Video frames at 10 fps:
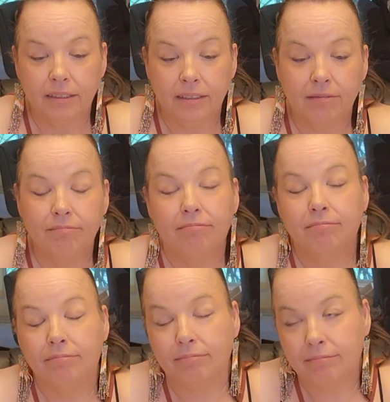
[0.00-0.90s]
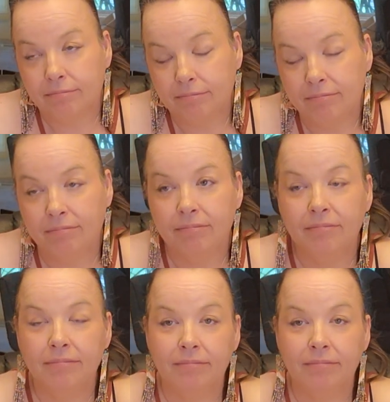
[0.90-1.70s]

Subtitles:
Nothing is said.